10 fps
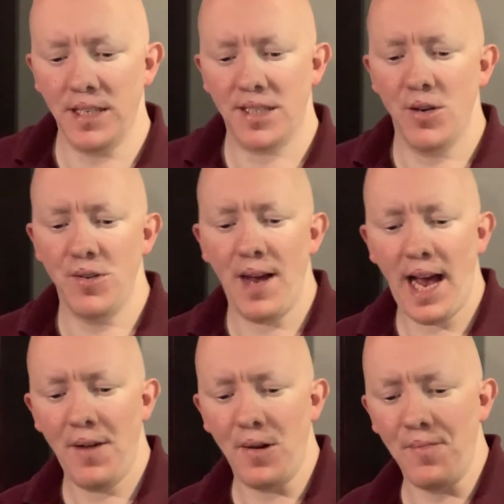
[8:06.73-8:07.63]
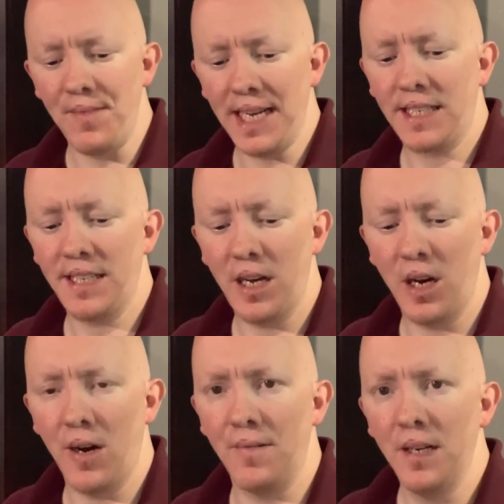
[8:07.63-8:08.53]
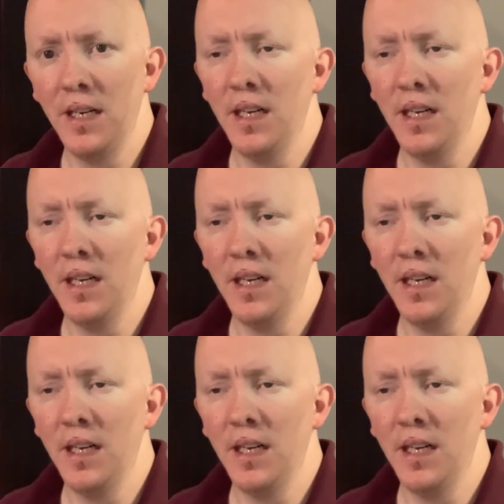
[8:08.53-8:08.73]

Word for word: So you have a mix of